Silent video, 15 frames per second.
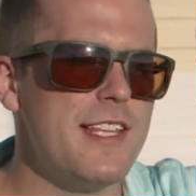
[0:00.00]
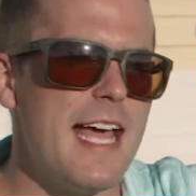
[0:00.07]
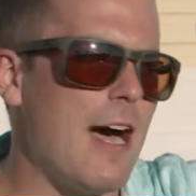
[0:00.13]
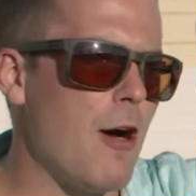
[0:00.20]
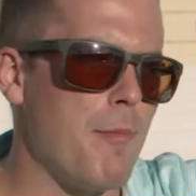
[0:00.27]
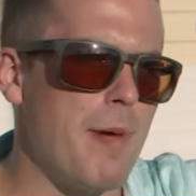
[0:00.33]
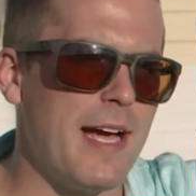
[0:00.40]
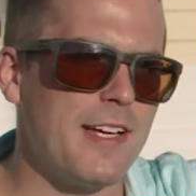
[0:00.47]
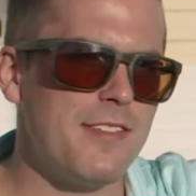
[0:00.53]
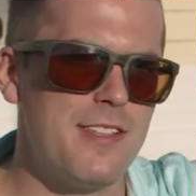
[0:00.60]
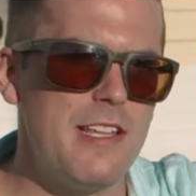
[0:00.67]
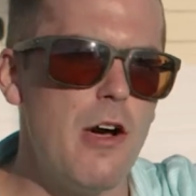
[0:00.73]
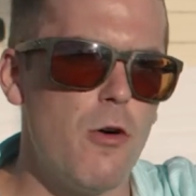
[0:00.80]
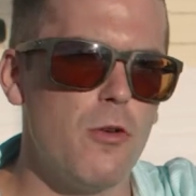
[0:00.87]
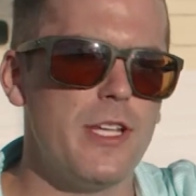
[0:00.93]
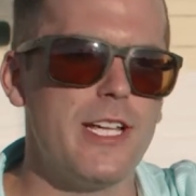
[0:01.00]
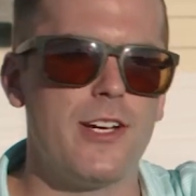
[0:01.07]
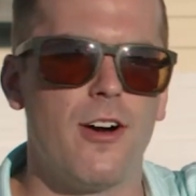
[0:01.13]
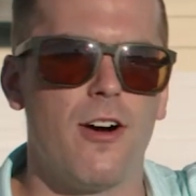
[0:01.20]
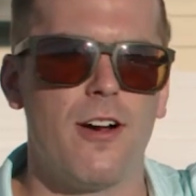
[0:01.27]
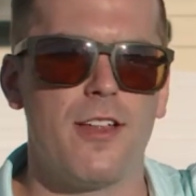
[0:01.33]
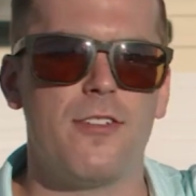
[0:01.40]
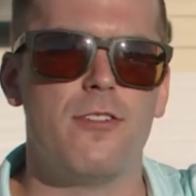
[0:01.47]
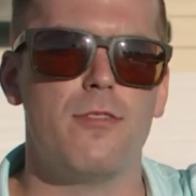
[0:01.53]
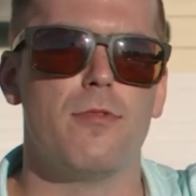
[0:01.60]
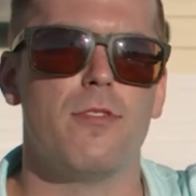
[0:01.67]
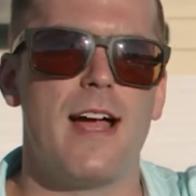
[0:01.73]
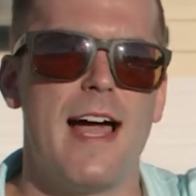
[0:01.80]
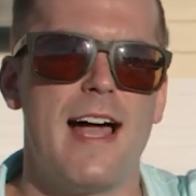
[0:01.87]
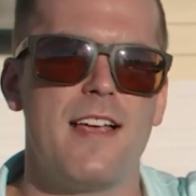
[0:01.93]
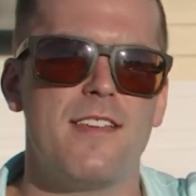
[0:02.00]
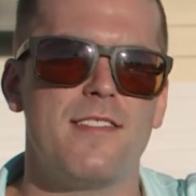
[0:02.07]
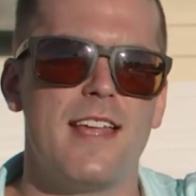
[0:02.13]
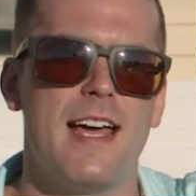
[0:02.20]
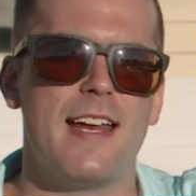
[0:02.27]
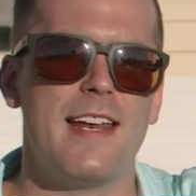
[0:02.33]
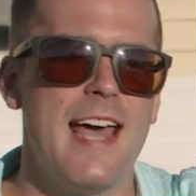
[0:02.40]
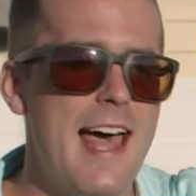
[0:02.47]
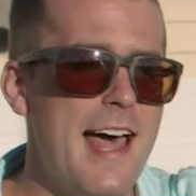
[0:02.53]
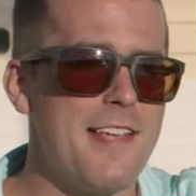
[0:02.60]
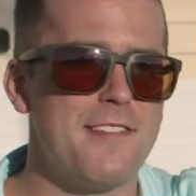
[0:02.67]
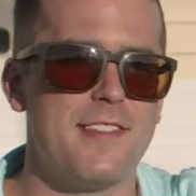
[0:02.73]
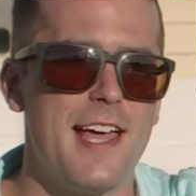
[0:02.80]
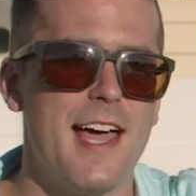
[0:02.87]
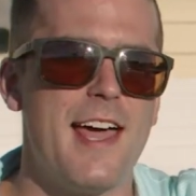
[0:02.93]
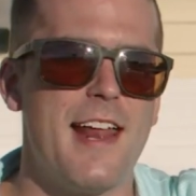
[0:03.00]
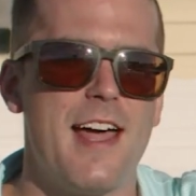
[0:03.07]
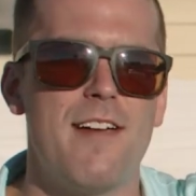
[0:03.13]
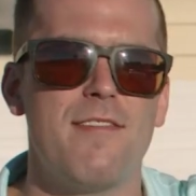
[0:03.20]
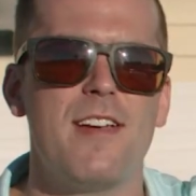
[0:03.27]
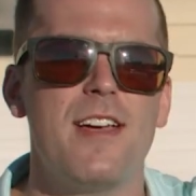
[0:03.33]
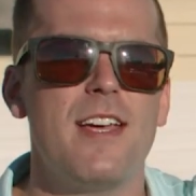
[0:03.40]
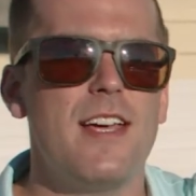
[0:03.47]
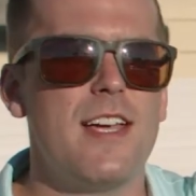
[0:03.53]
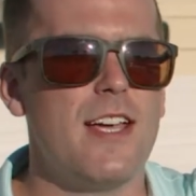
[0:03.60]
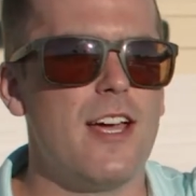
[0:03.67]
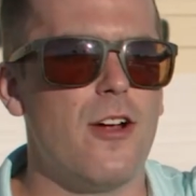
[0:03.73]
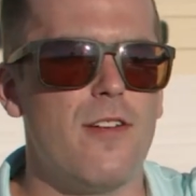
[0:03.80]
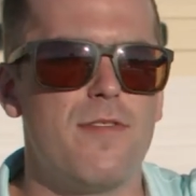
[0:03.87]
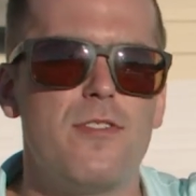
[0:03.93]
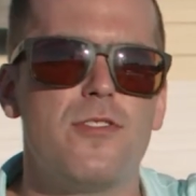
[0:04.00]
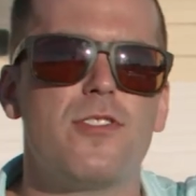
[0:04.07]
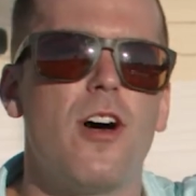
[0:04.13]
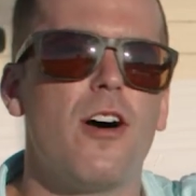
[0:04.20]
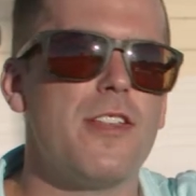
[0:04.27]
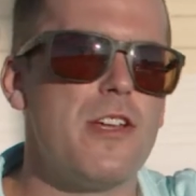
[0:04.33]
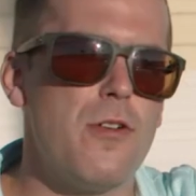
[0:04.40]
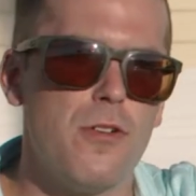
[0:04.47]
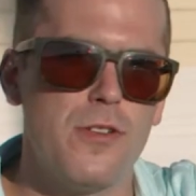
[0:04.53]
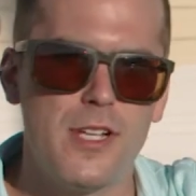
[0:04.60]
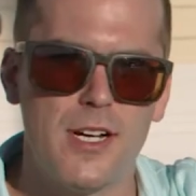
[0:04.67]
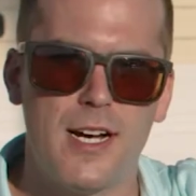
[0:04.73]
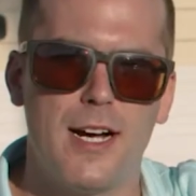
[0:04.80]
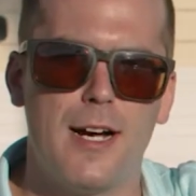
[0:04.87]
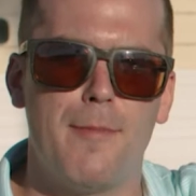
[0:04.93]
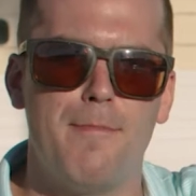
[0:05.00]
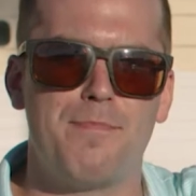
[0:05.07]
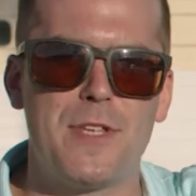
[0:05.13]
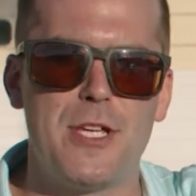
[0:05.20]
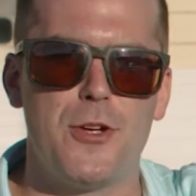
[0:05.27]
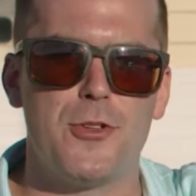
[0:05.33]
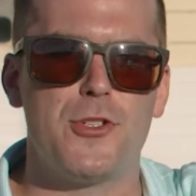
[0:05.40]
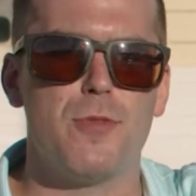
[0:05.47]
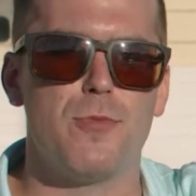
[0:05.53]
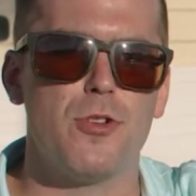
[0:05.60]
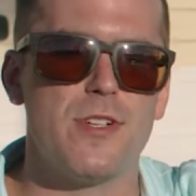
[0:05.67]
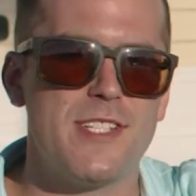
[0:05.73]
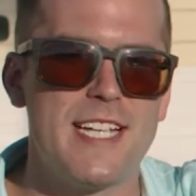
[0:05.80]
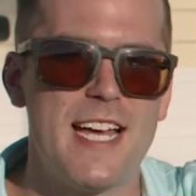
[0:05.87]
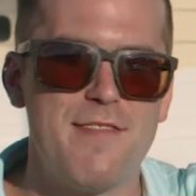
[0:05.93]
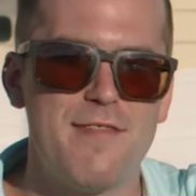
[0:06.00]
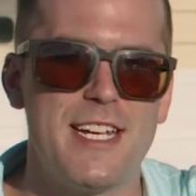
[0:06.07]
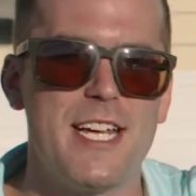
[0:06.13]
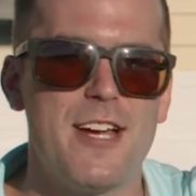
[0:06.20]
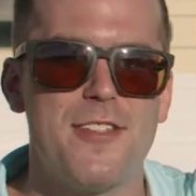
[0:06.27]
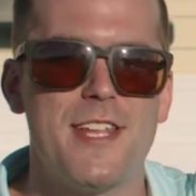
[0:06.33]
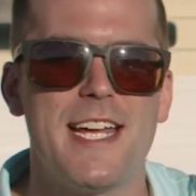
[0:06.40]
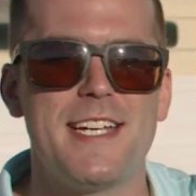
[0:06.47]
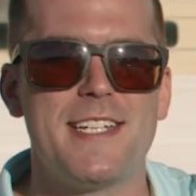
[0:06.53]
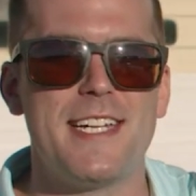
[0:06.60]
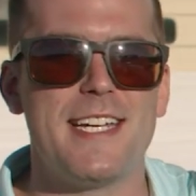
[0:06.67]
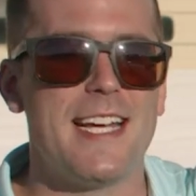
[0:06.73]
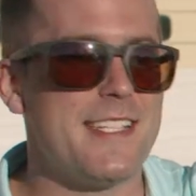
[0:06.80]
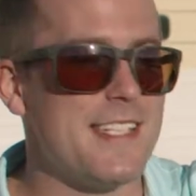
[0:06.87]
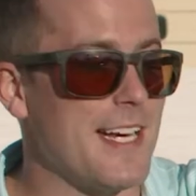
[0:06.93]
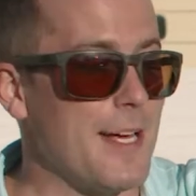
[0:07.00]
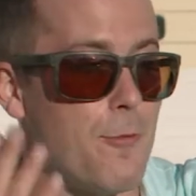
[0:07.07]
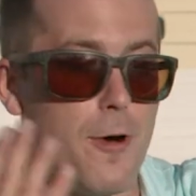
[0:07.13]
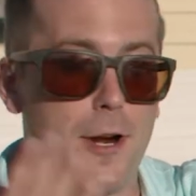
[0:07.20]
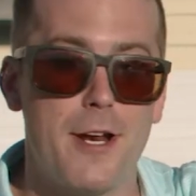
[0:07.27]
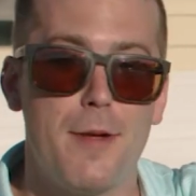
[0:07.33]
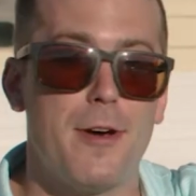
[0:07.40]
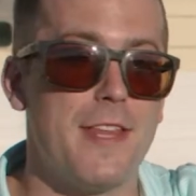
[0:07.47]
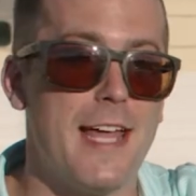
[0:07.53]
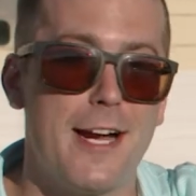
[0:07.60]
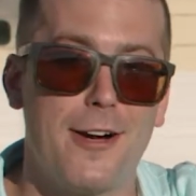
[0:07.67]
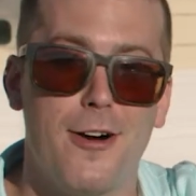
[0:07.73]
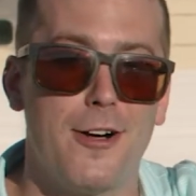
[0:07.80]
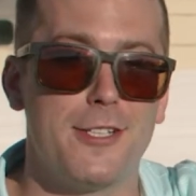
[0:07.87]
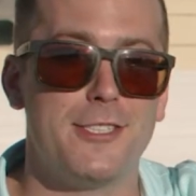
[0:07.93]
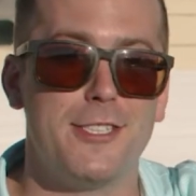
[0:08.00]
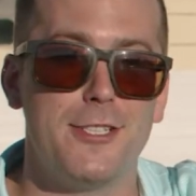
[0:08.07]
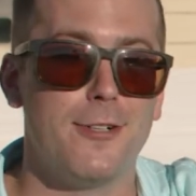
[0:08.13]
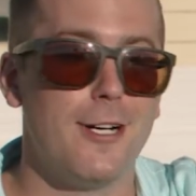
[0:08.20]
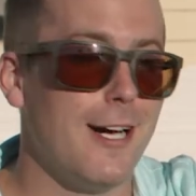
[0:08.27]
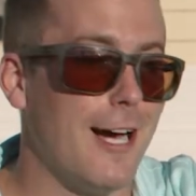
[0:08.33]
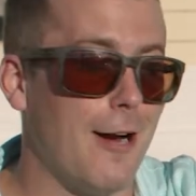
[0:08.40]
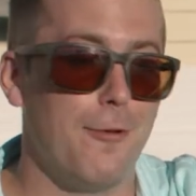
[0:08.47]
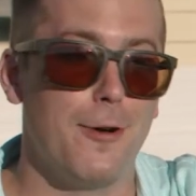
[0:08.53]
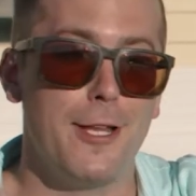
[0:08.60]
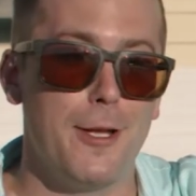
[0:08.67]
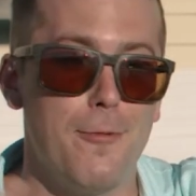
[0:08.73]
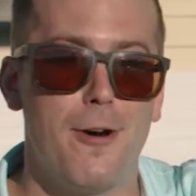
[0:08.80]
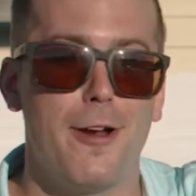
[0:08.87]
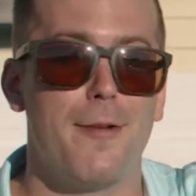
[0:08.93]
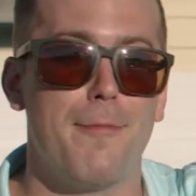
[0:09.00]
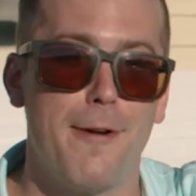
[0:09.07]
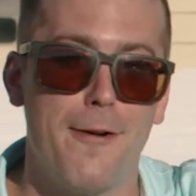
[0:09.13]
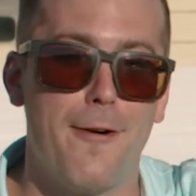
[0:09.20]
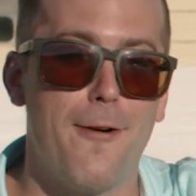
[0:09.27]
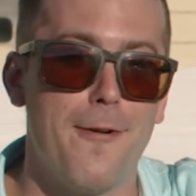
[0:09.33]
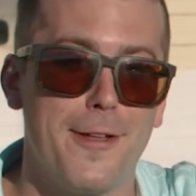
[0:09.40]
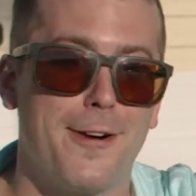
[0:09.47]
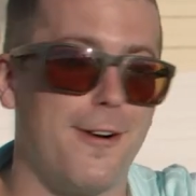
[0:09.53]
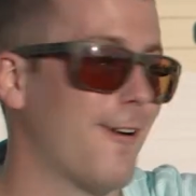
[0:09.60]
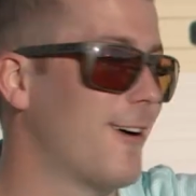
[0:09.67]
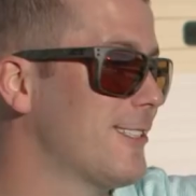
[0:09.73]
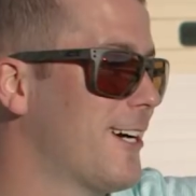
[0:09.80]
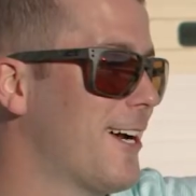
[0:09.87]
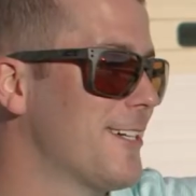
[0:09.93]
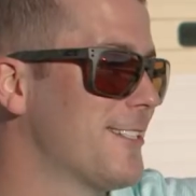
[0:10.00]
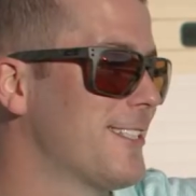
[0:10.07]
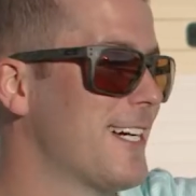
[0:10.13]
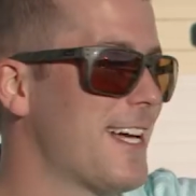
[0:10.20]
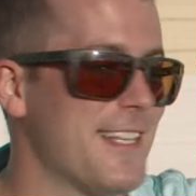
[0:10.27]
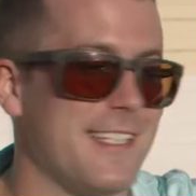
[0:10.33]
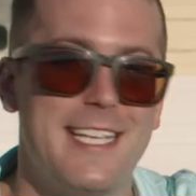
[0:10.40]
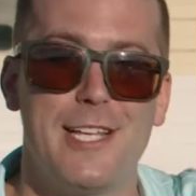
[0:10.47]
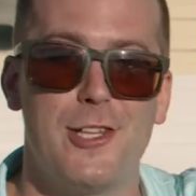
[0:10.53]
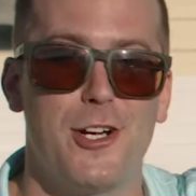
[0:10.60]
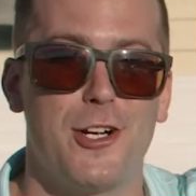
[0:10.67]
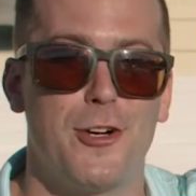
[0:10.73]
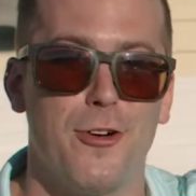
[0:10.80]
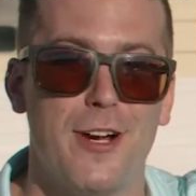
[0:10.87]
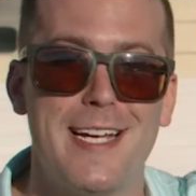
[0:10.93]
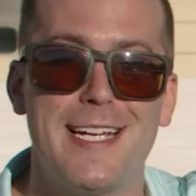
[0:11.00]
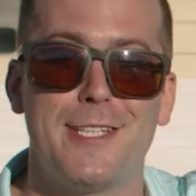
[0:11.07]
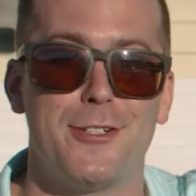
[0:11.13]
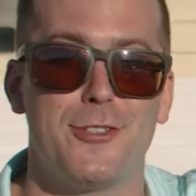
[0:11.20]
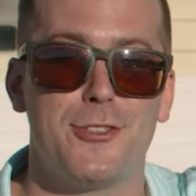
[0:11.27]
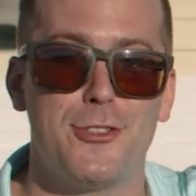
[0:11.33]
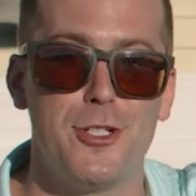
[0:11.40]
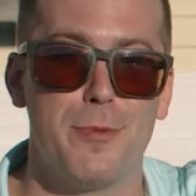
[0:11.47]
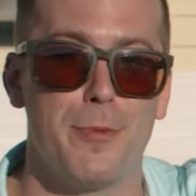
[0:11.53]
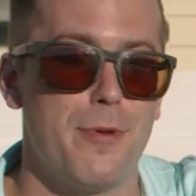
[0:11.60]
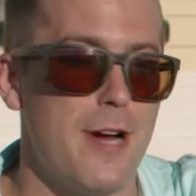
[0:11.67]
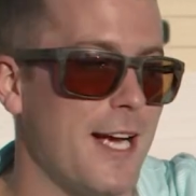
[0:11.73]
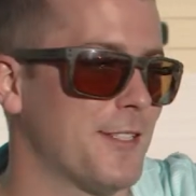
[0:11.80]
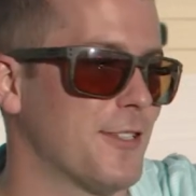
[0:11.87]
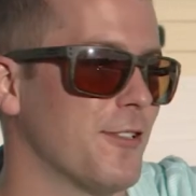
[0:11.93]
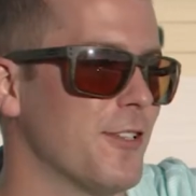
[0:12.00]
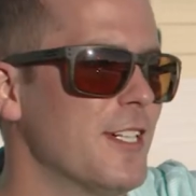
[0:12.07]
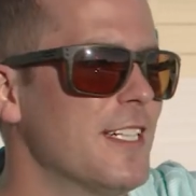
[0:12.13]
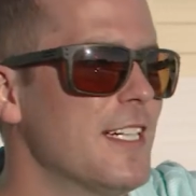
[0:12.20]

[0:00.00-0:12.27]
the Outback is the only car the Subaru has that, and I've, you know, if you saw the old, Subaru Ascent video that I did, I said I wanted them on that car too. I really want them on all the cars, honestly. I think they look great and they're super practical.